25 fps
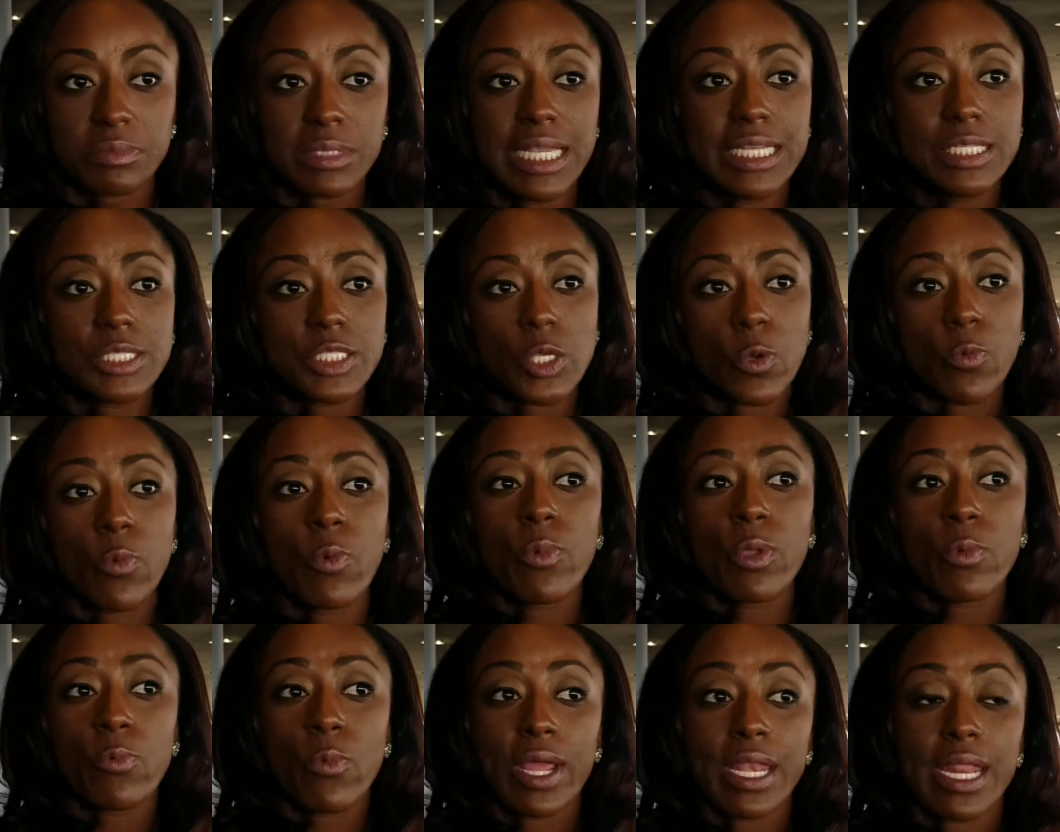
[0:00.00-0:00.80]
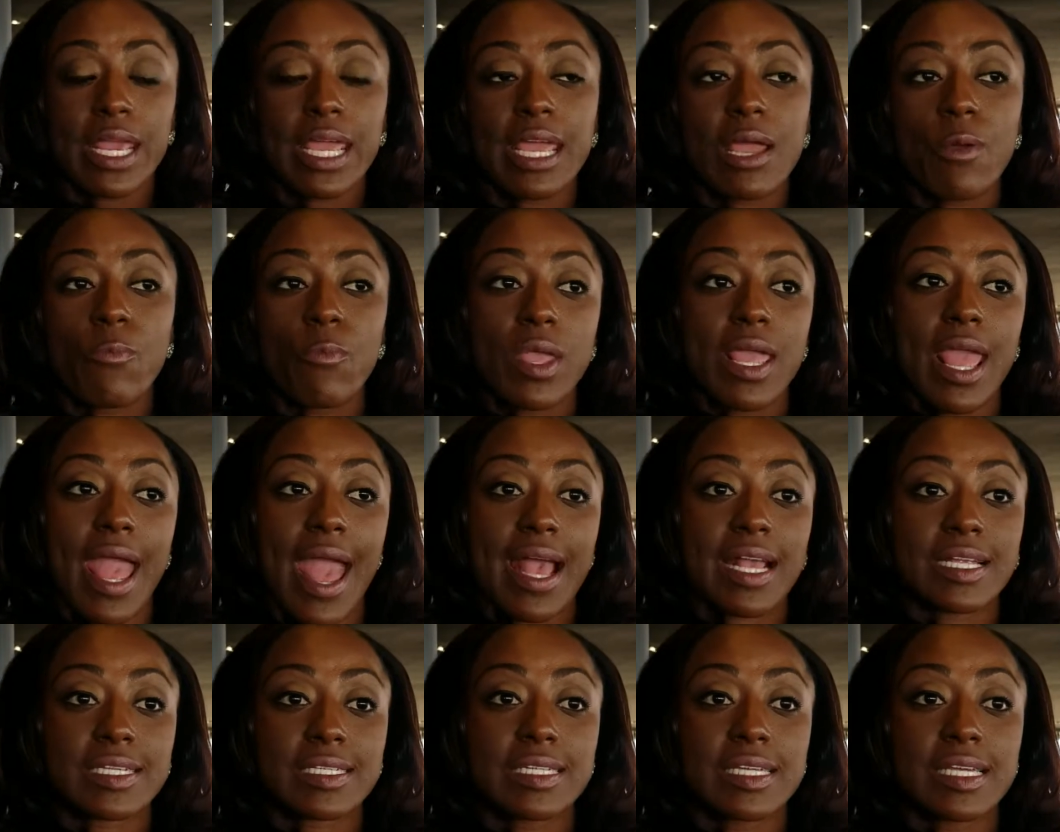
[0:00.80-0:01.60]
And so when we went in, we
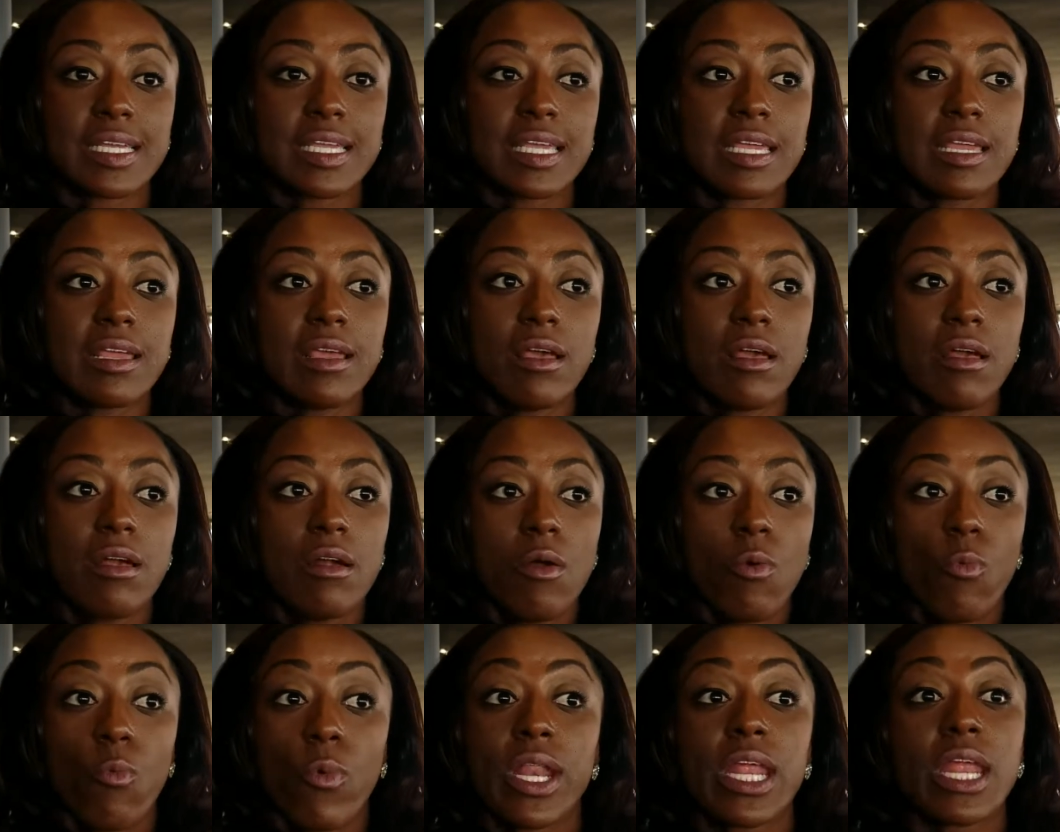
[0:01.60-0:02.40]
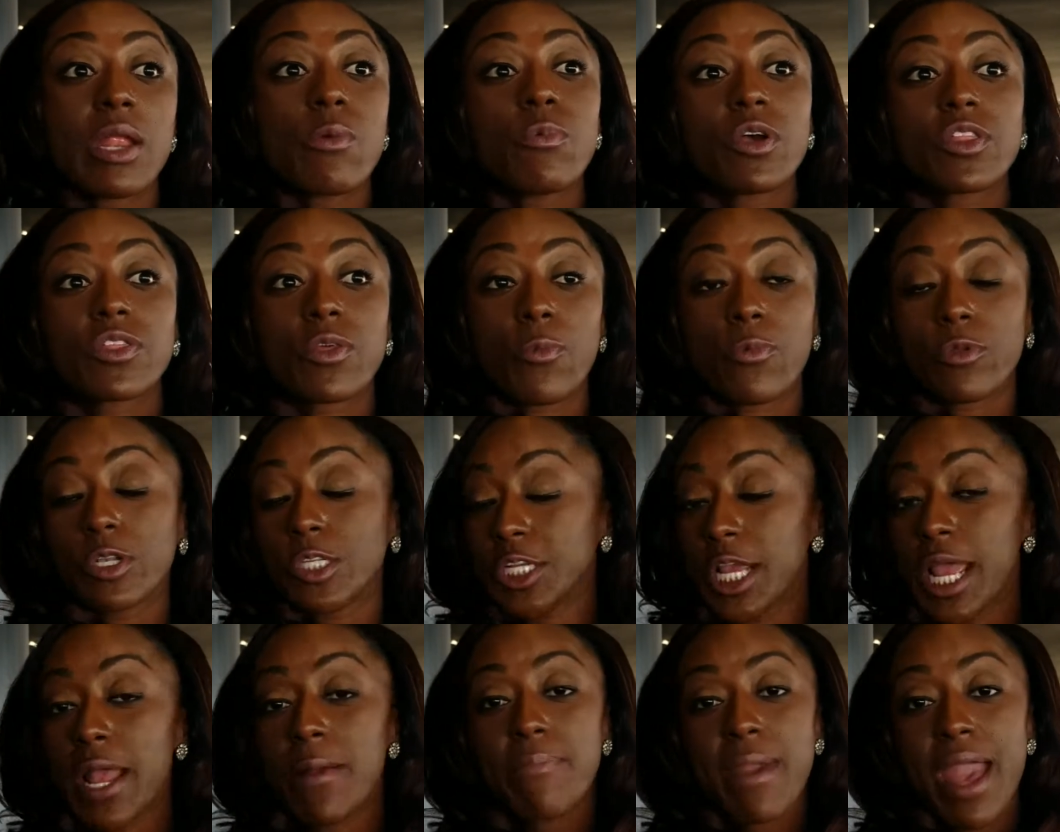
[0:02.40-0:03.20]
actually went in with a
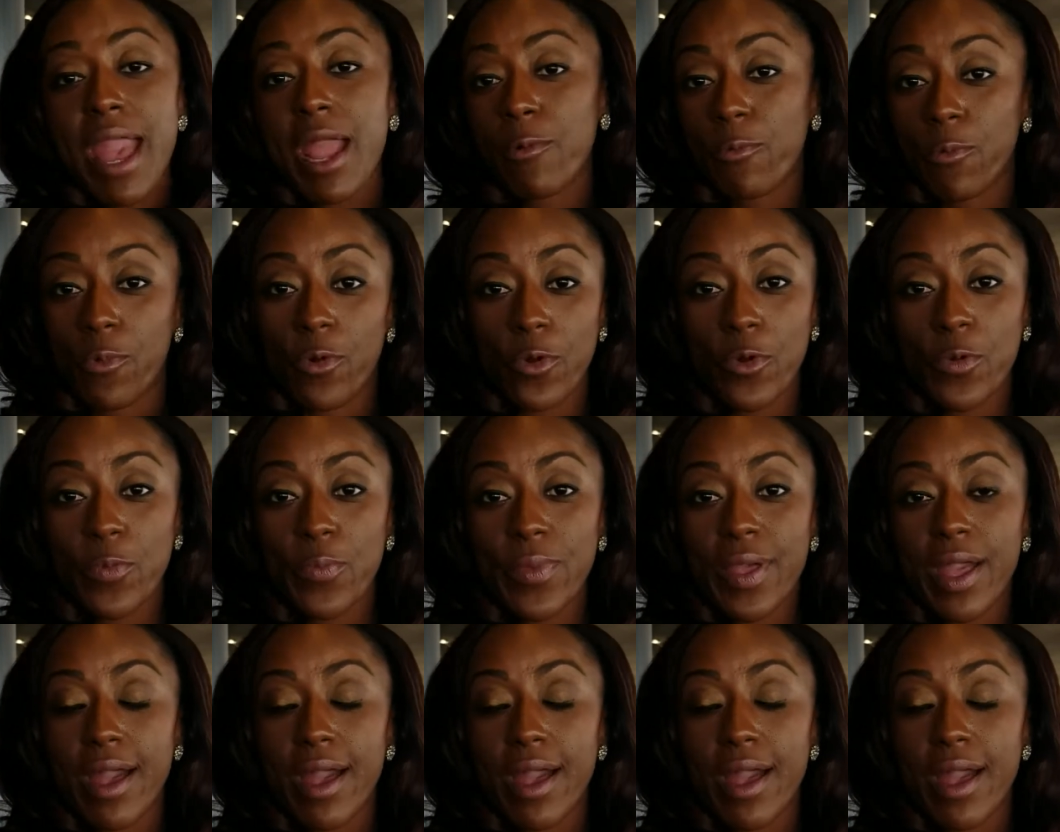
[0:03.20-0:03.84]
jam-packed room,